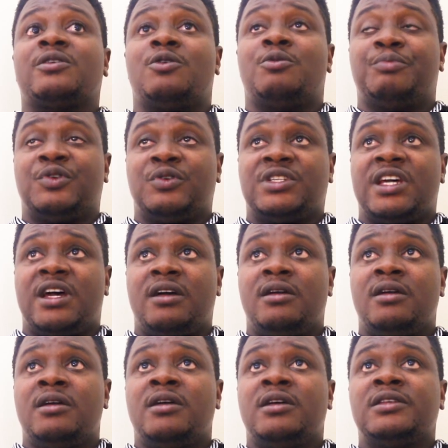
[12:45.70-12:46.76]
a computer.
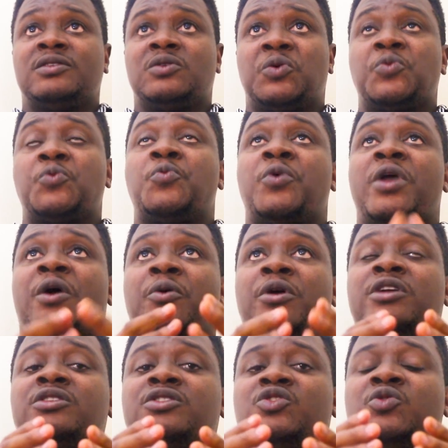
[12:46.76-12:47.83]
So we are
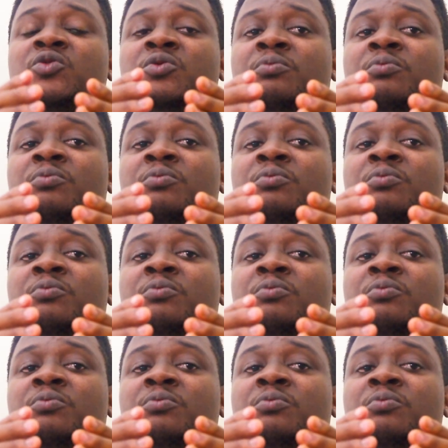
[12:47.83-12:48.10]
going to